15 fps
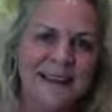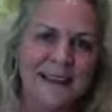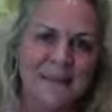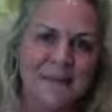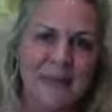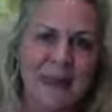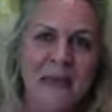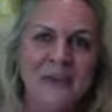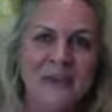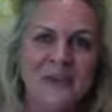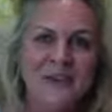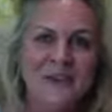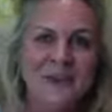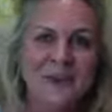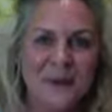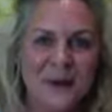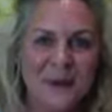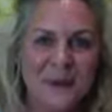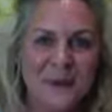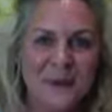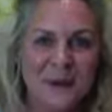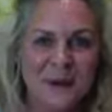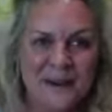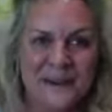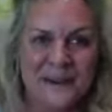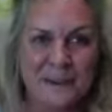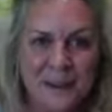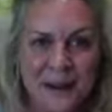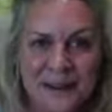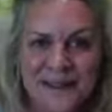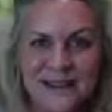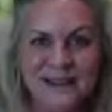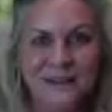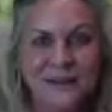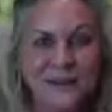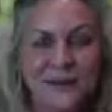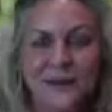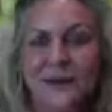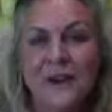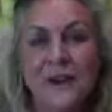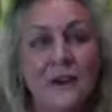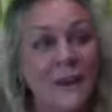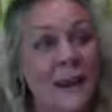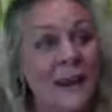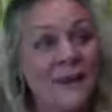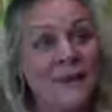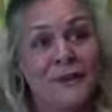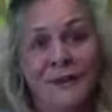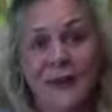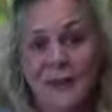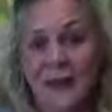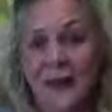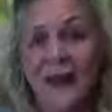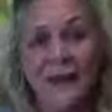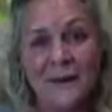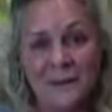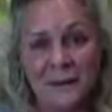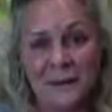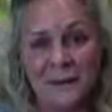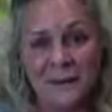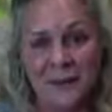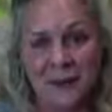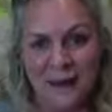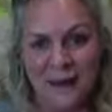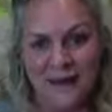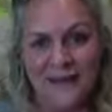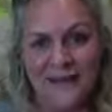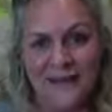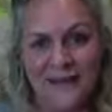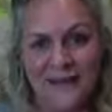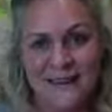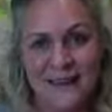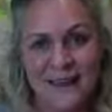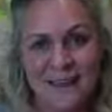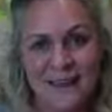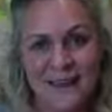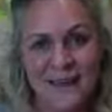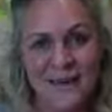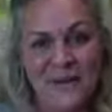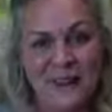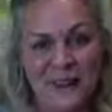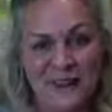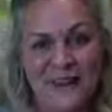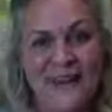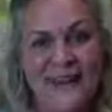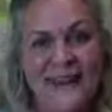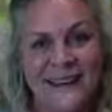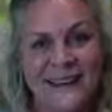that may be showing up and expressing through you and through your animal companions. And I'll meet you there.